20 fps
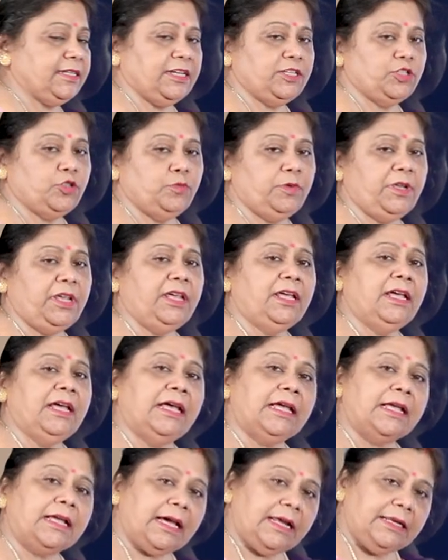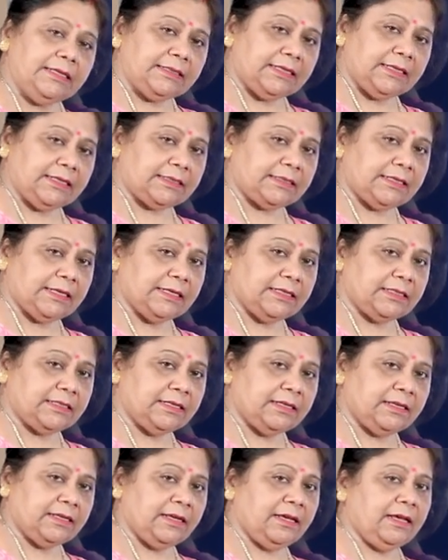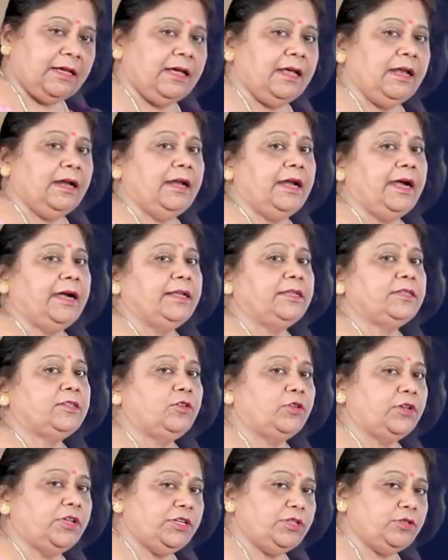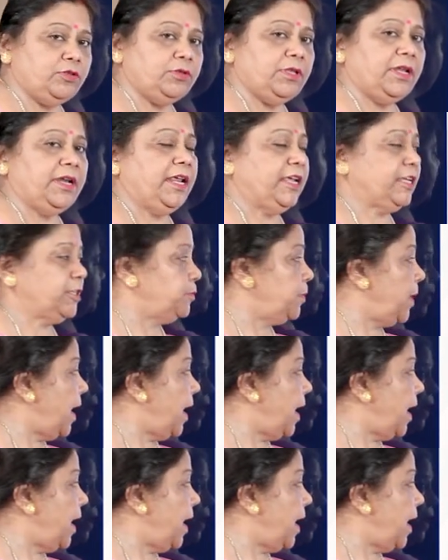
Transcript: said to be consistent. Let us look into the next